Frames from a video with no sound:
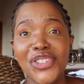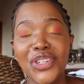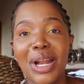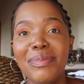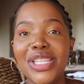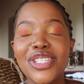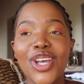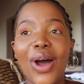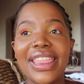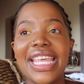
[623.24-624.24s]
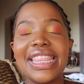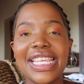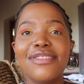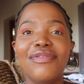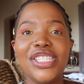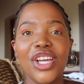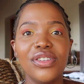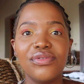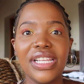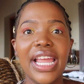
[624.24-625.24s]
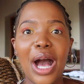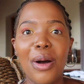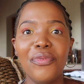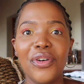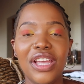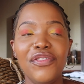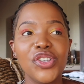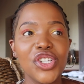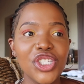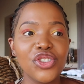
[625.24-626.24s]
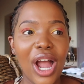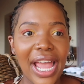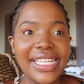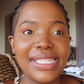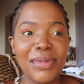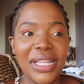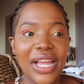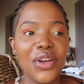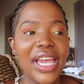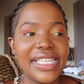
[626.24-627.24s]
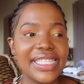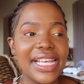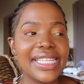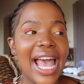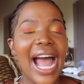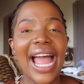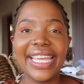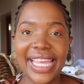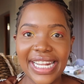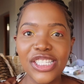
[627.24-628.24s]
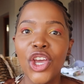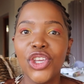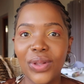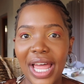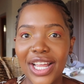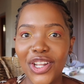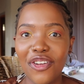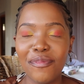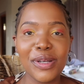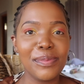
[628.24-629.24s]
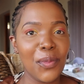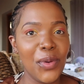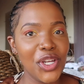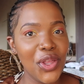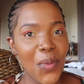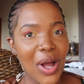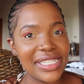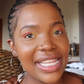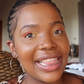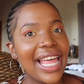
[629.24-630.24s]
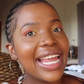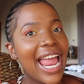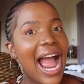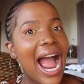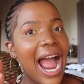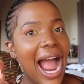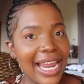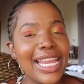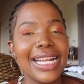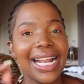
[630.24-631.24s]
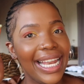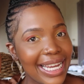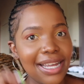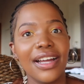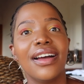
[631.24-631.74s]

Do you know what I mean? So I think this video is really helpful if you're just trying to be like, okay, sis, I get it. You like a lot of books, but which are the ones that like I can click